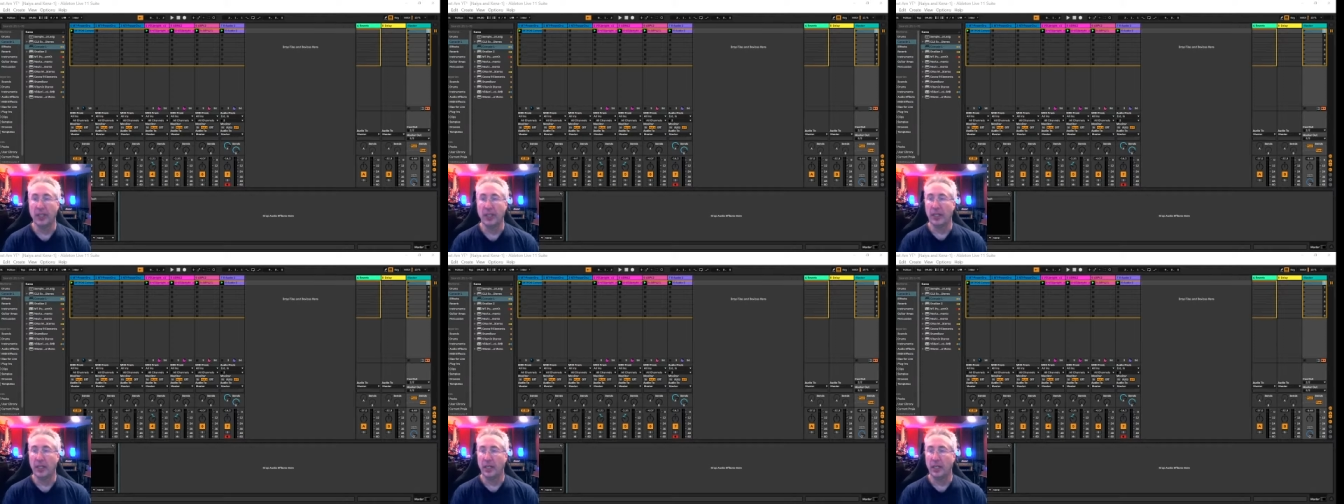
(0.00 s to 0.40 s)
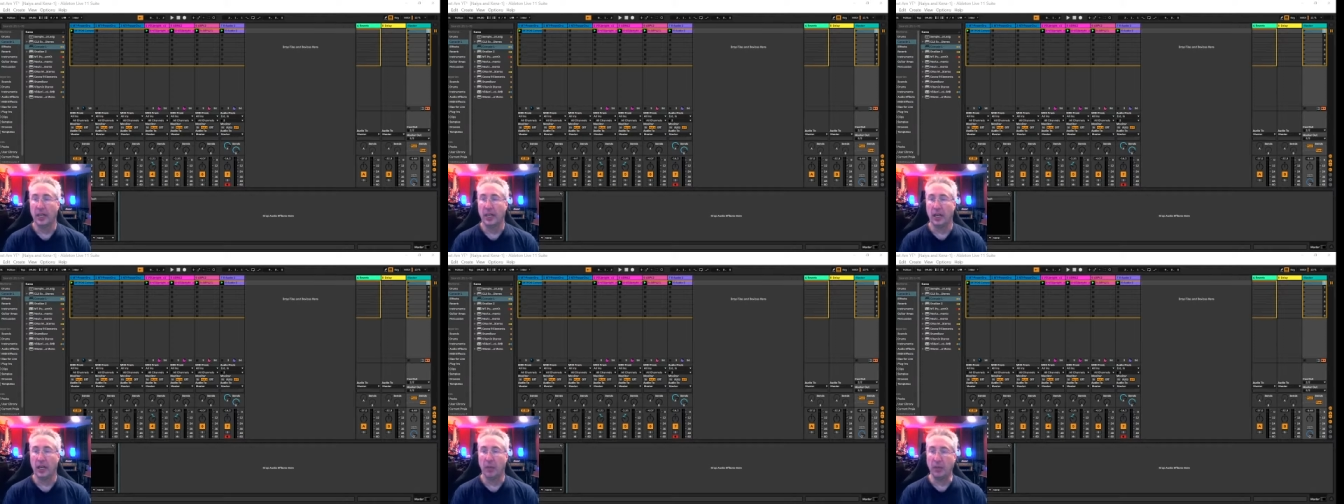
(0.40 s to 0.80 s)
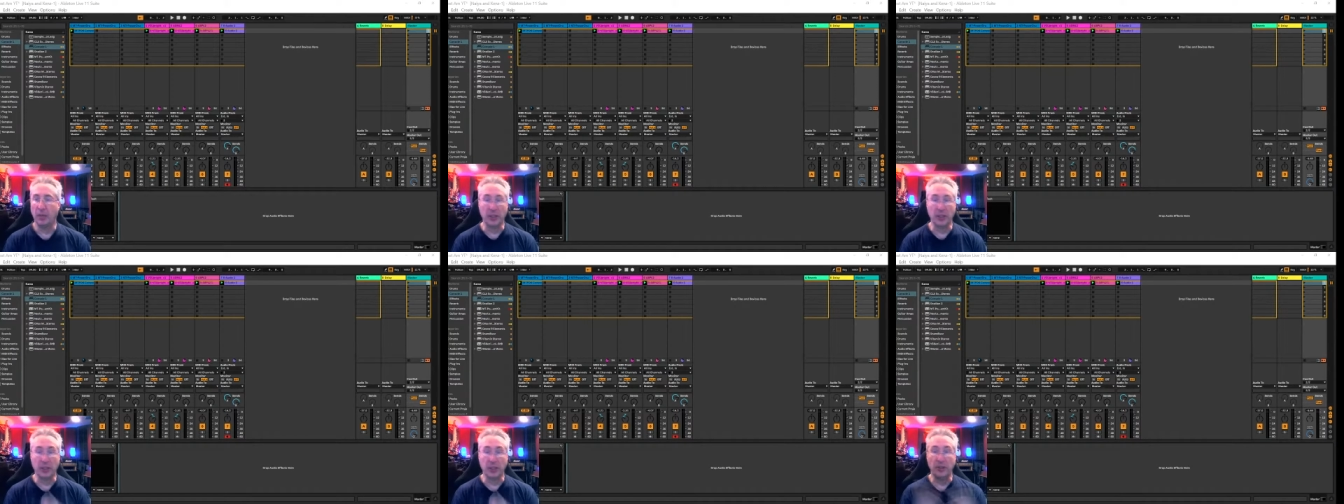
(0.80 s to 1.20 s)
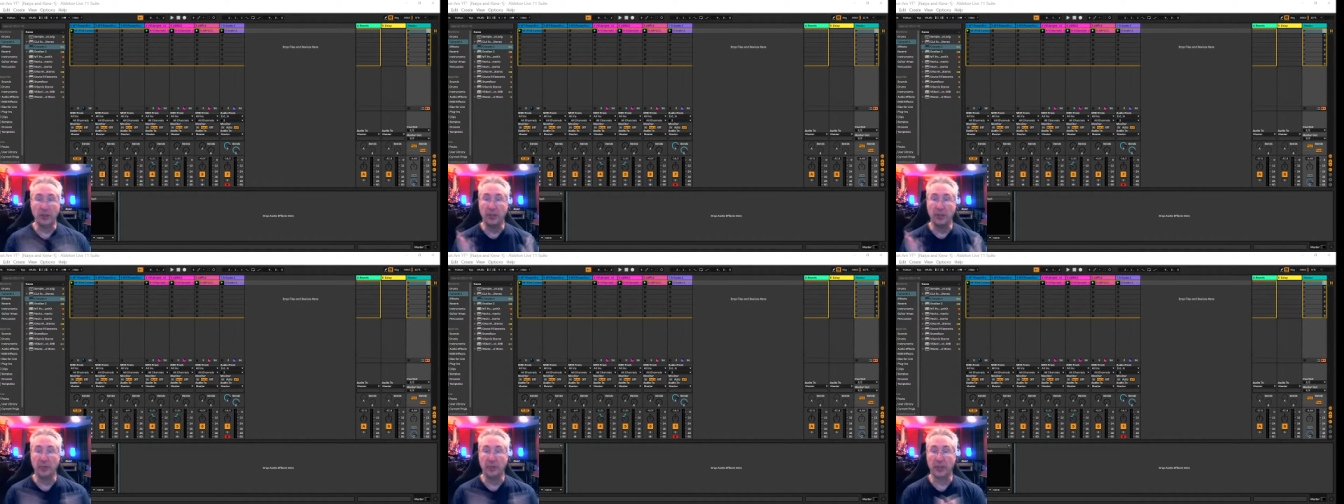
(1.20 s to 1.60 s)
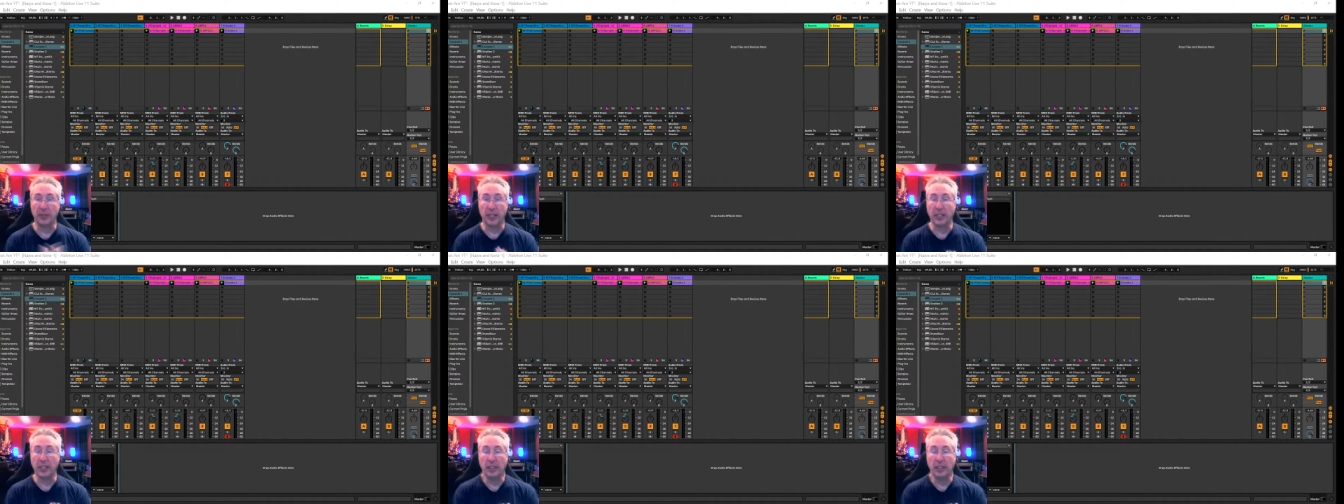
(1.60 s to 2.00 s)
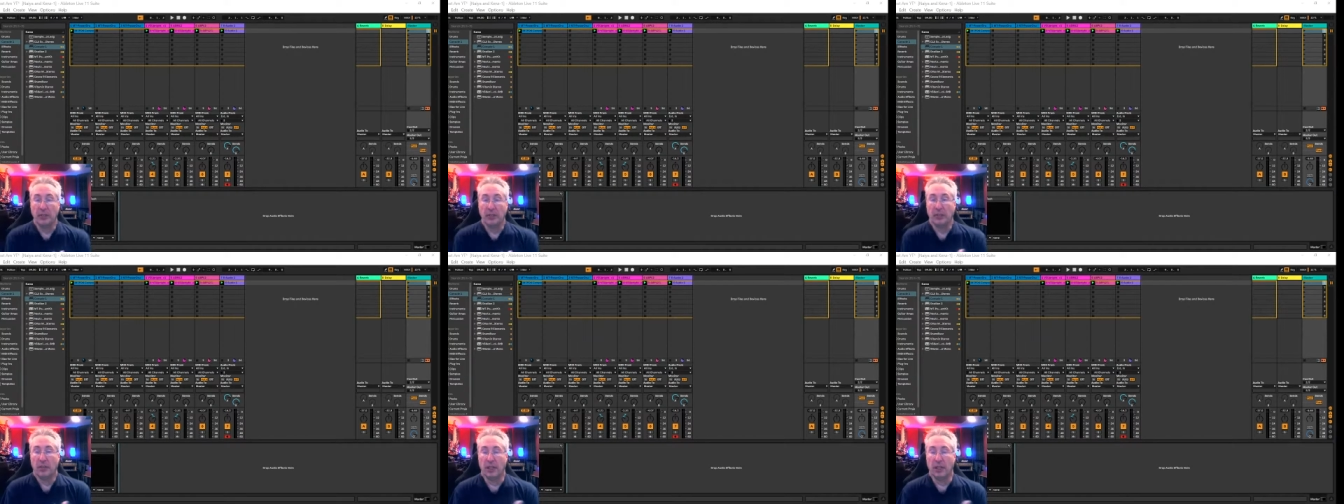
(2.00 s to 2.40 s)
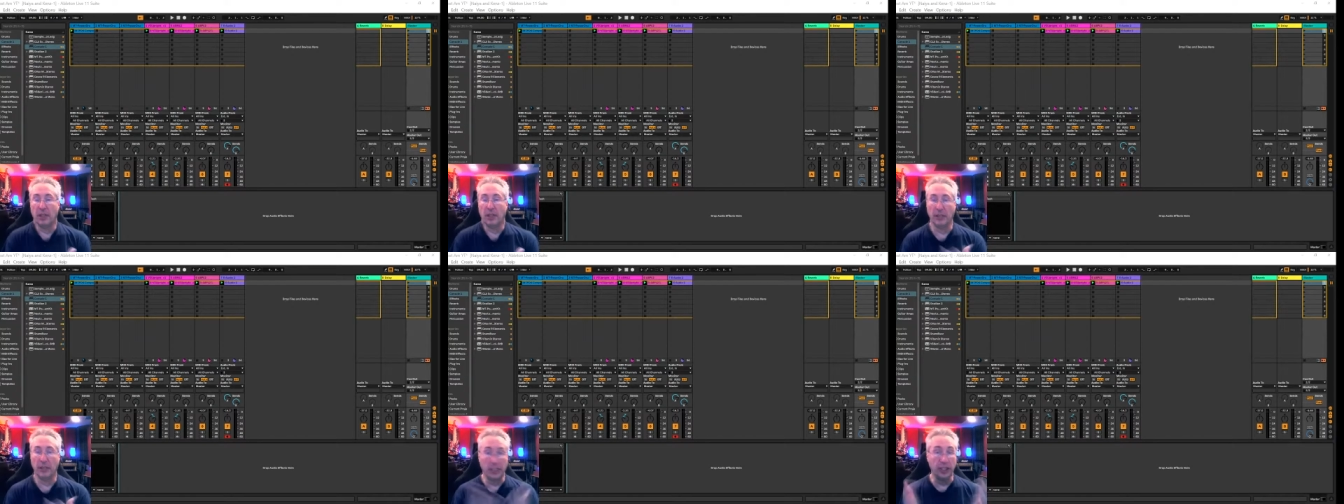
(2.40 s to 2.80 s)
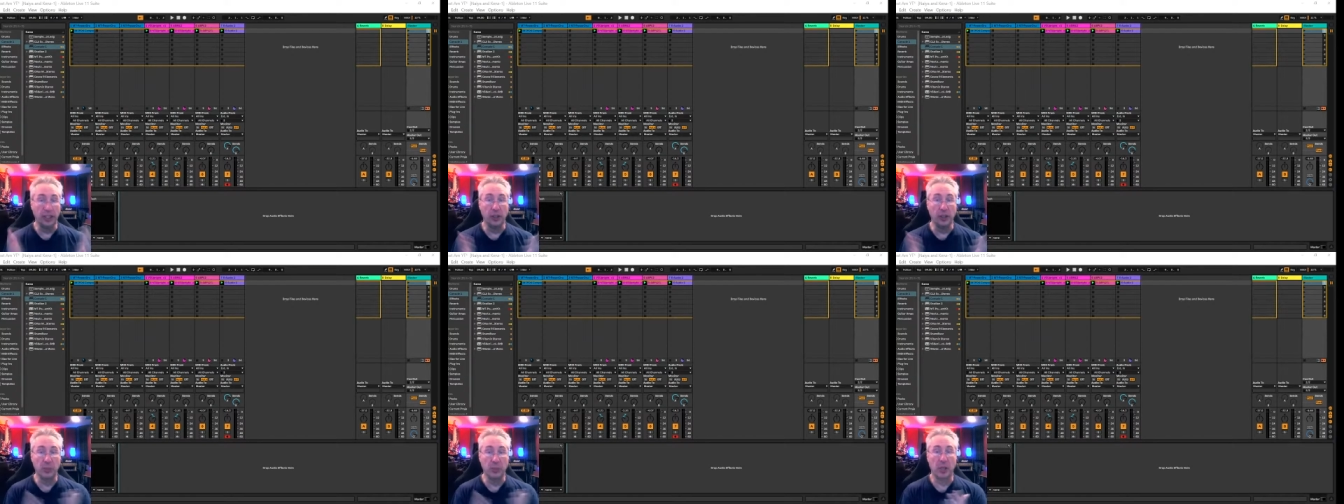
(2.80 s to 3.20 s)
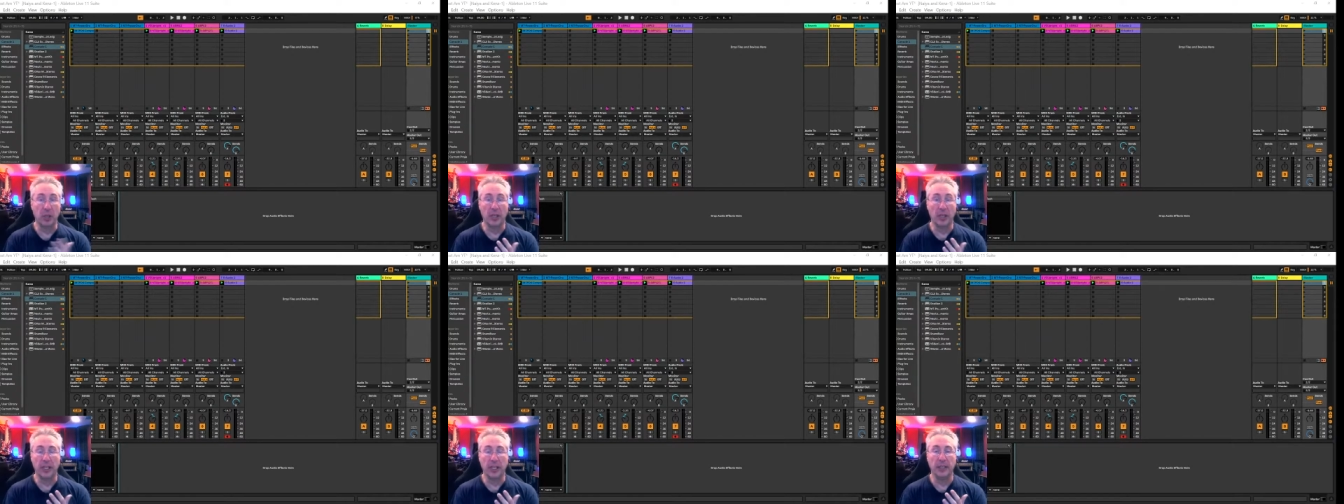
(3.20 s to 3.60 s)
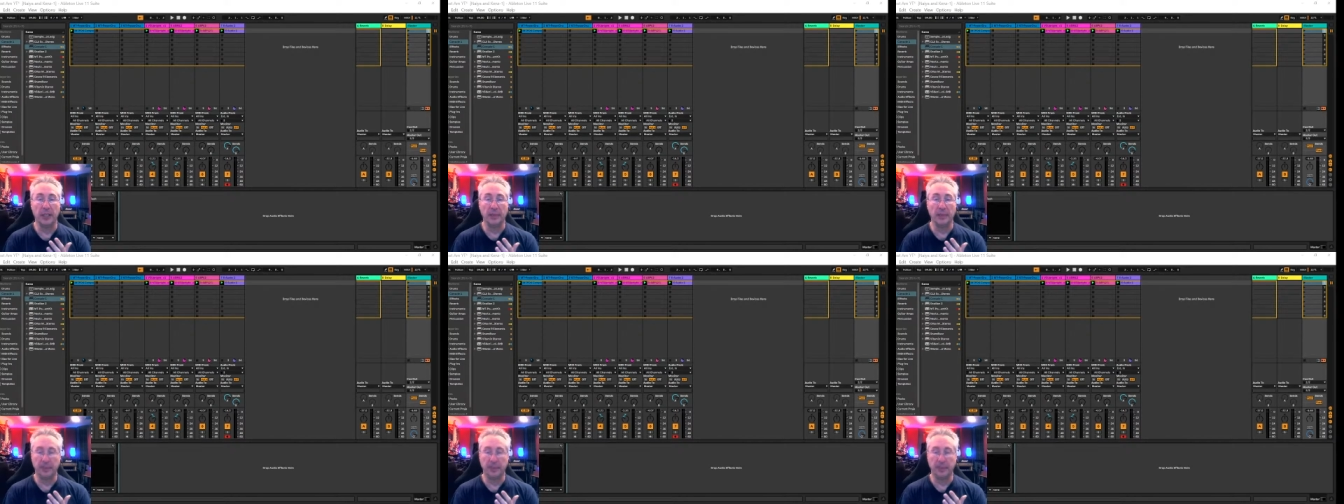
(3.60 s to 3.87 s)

But you can do this with any EQ plugin,